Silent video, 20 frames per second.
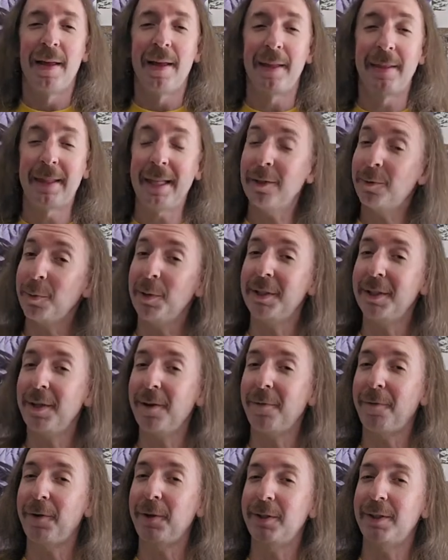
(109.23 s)
And this was their
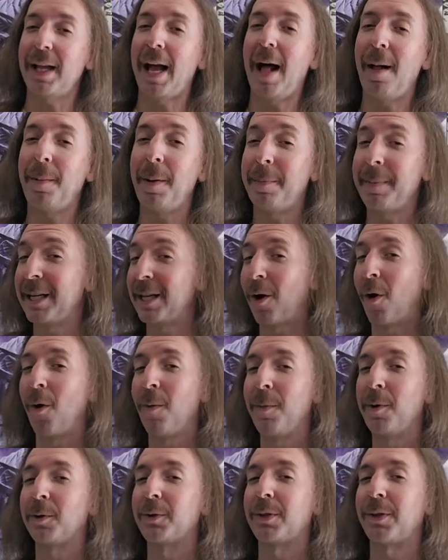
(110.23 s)
first album in
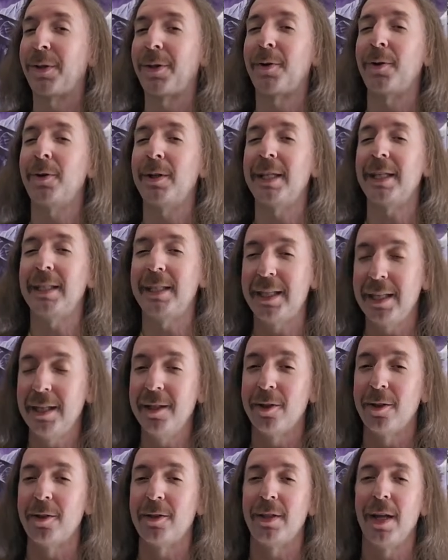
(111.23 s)
almost 30
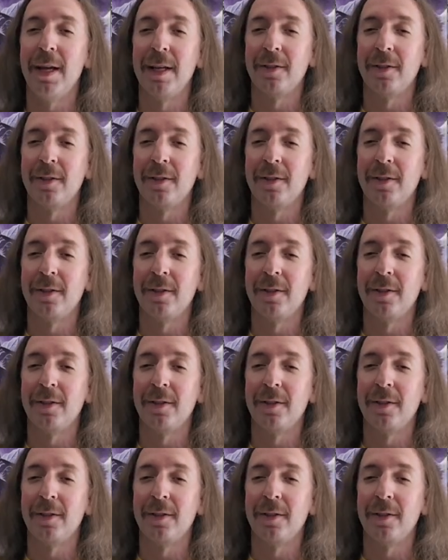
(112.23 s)
years,